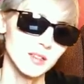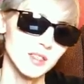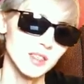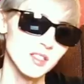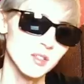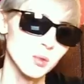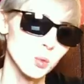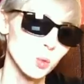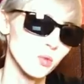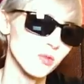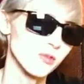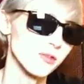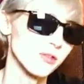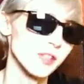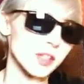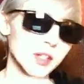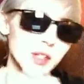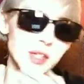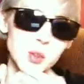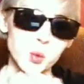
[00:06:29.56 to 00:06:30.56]
It's
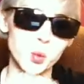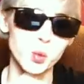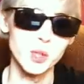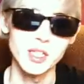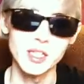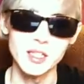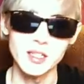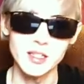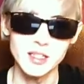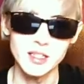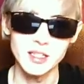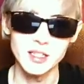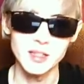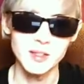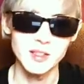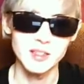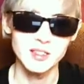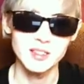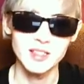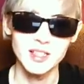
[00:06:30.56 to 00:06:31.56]
very
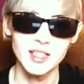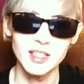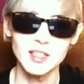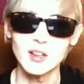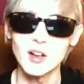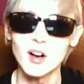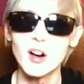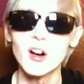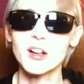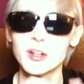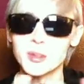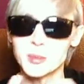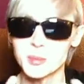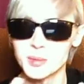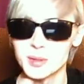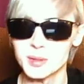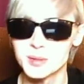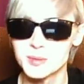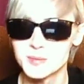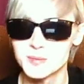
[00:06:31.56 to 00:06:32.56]
windy. It's like
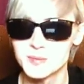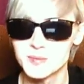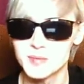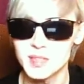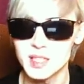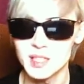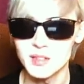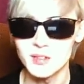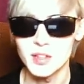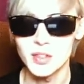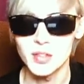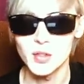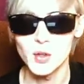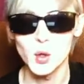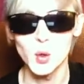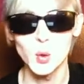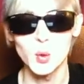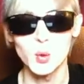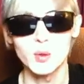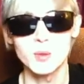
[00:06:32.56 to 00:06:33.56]
autumn, even
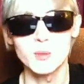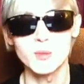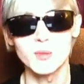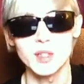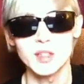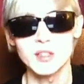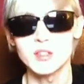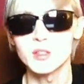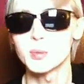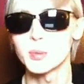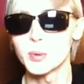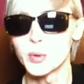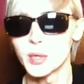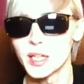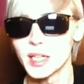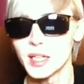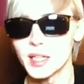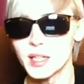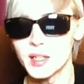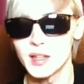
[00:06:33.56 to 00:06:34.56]
though it's
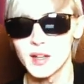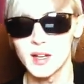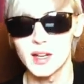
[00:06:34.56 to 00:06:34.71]
spring,